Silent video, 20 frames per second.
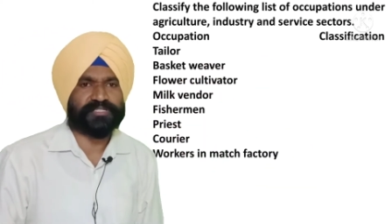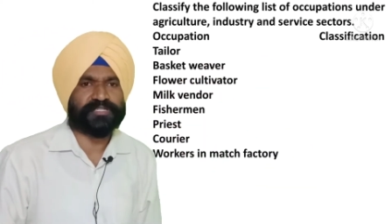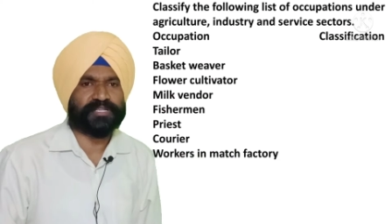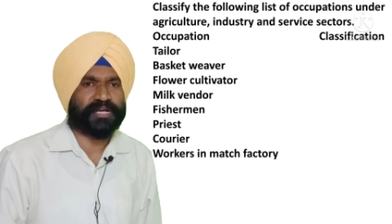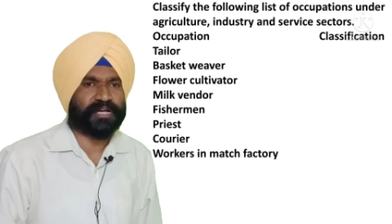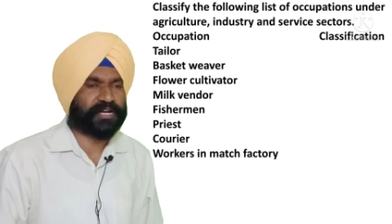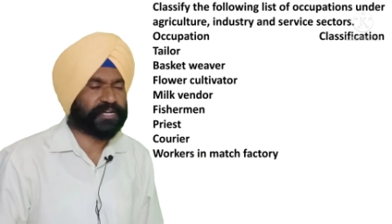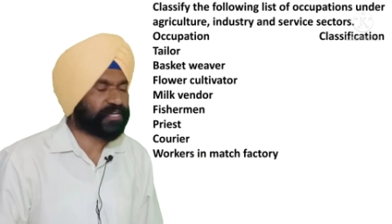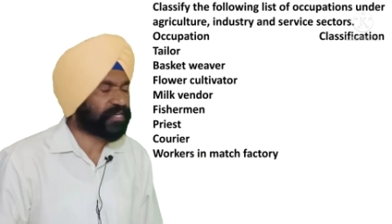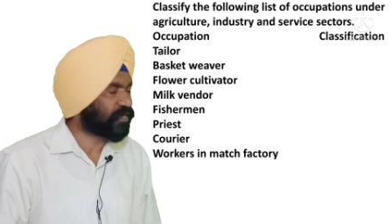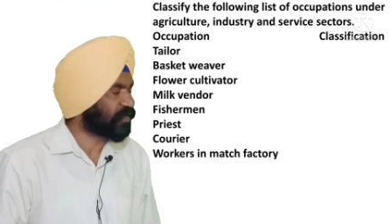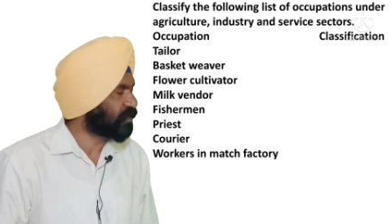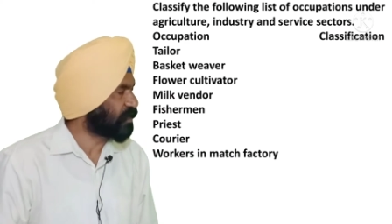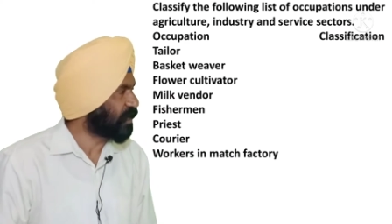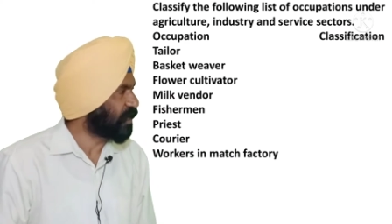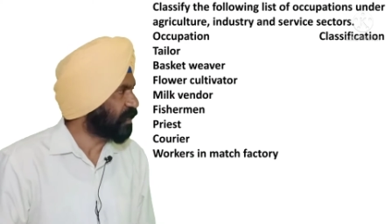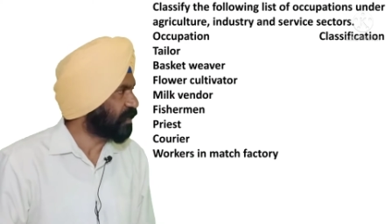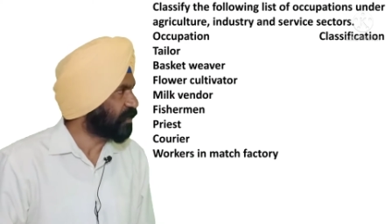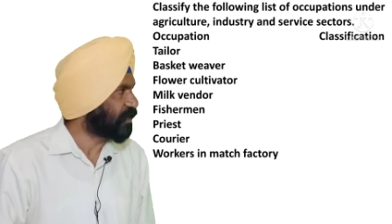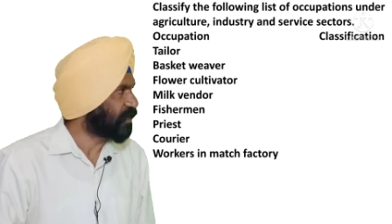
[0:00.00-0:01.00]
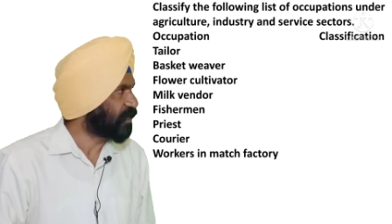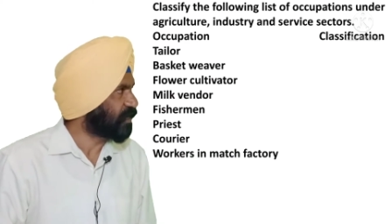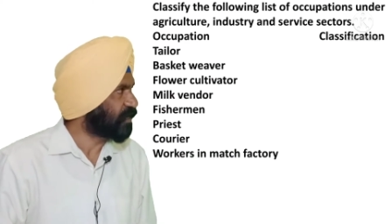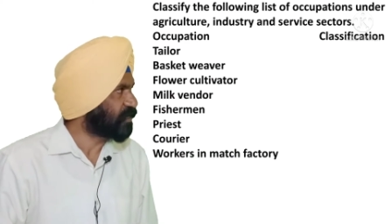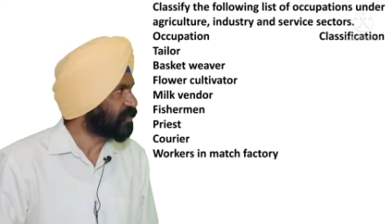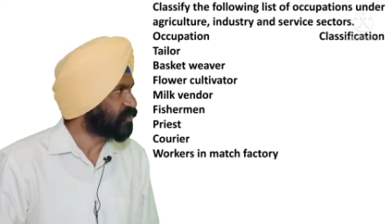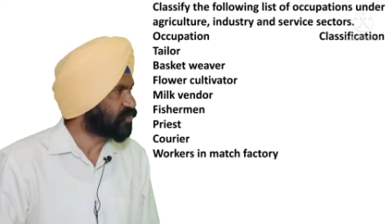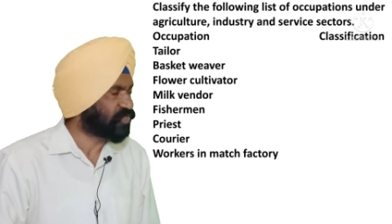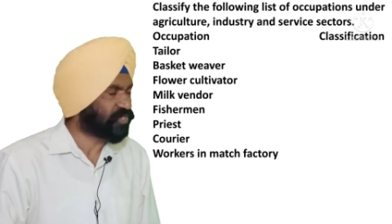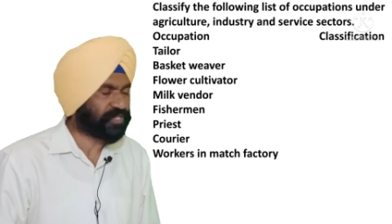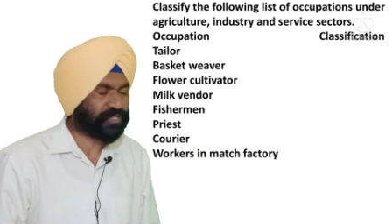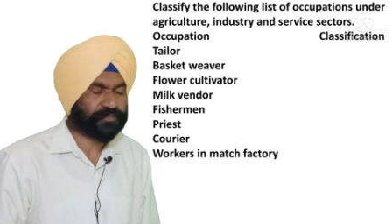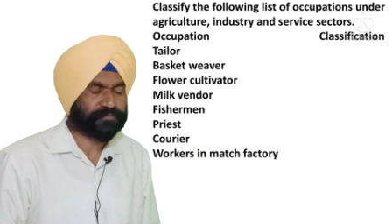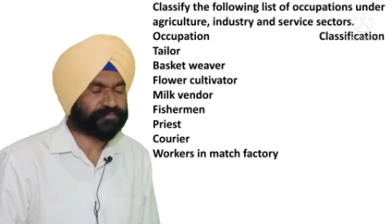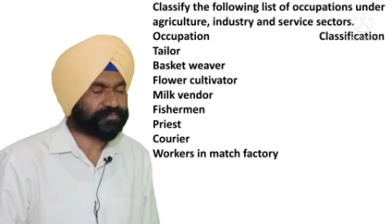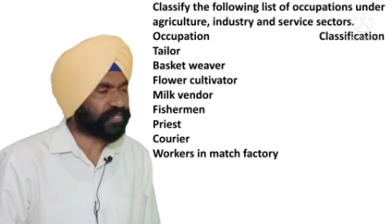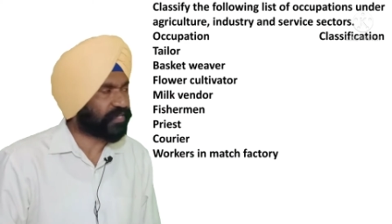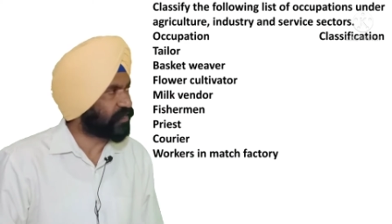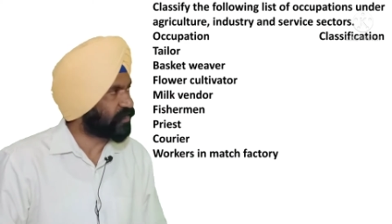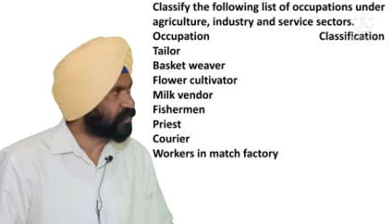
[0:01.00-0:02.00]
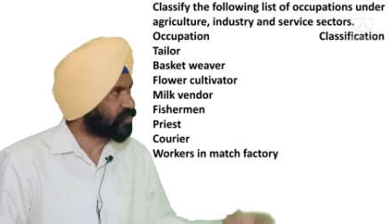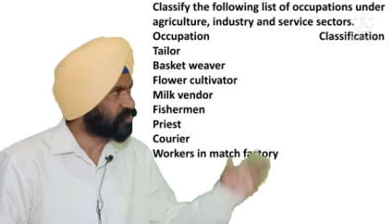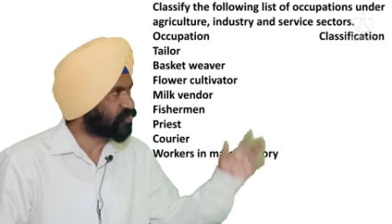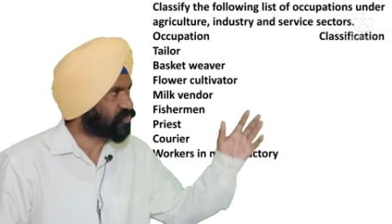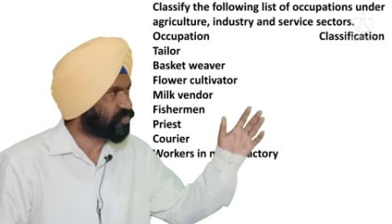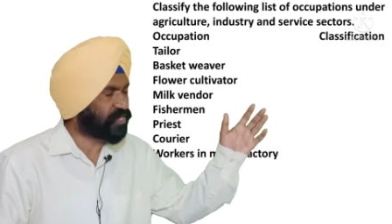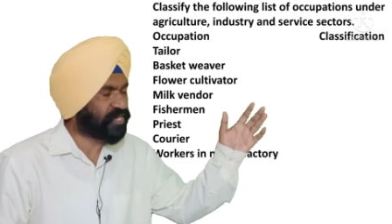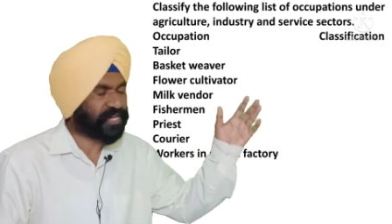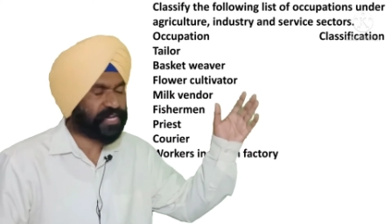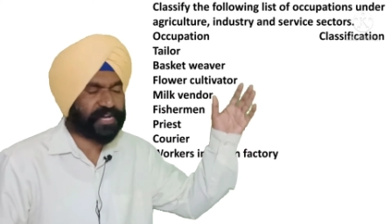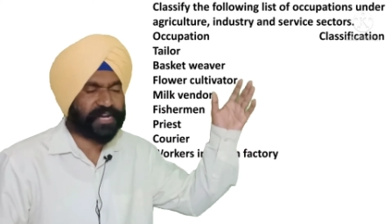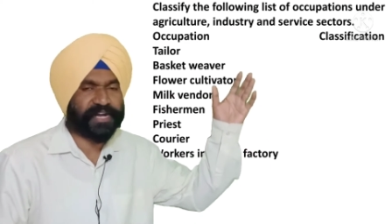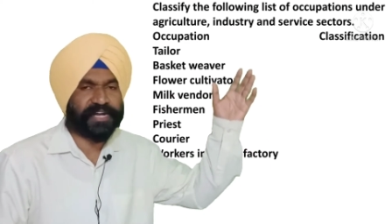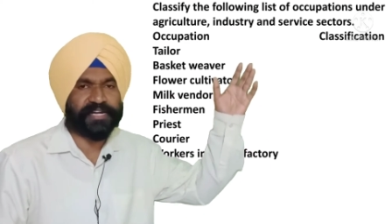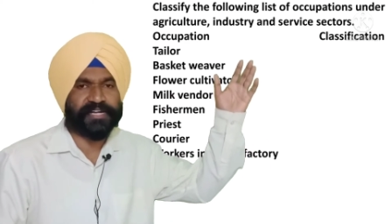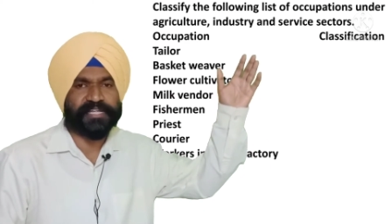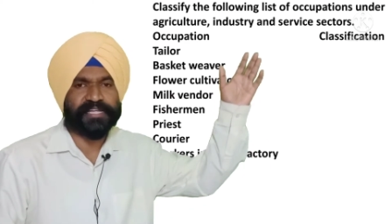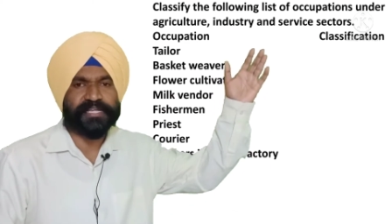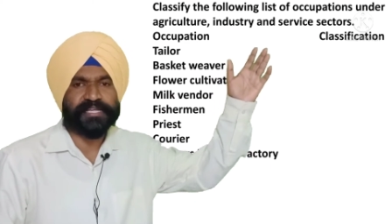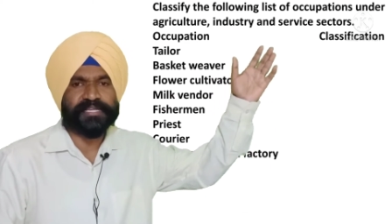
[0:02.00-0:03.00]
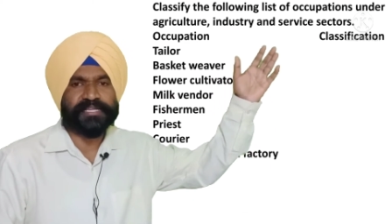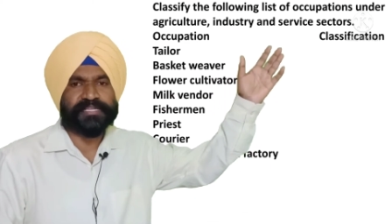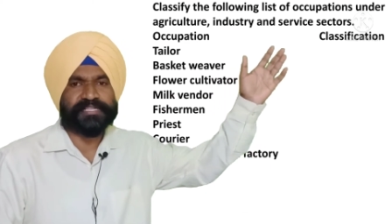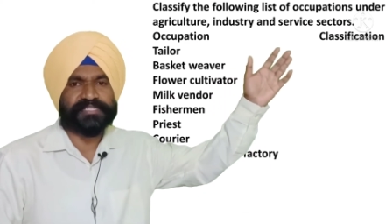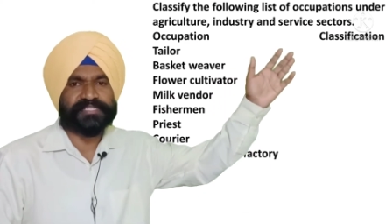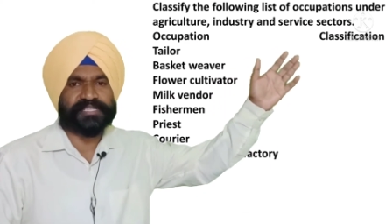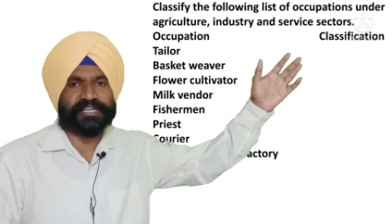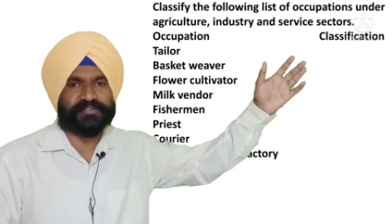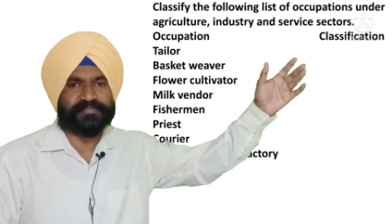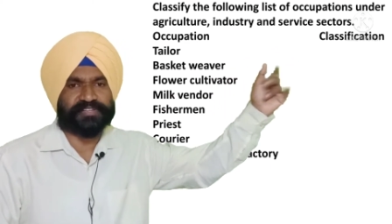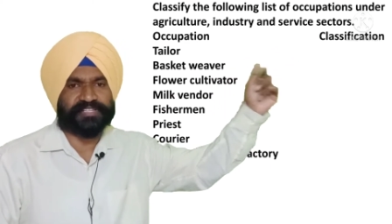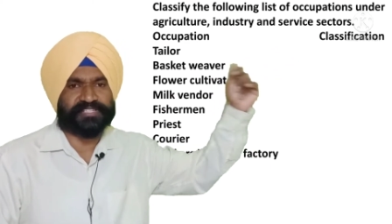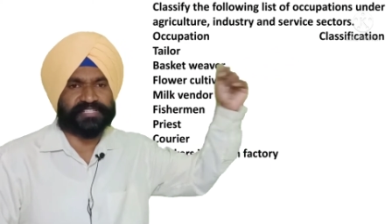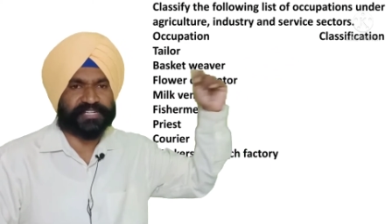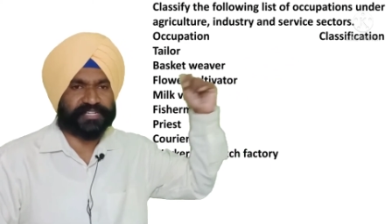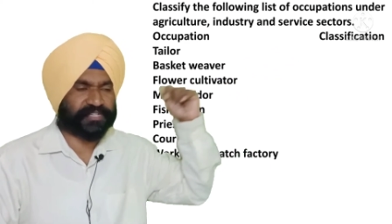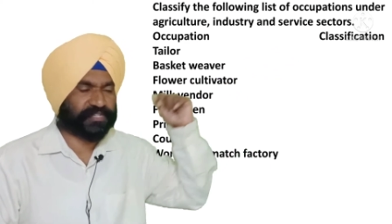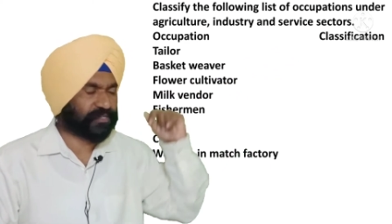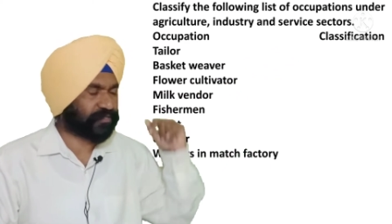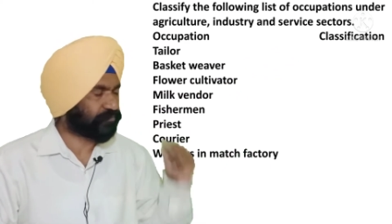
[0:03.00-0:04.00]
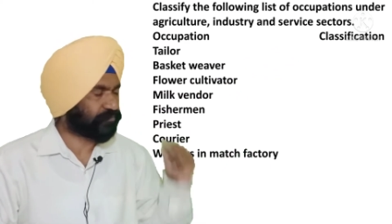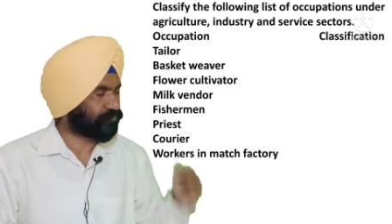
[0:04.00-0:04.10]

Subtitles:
under the agriculture, industry and service sector.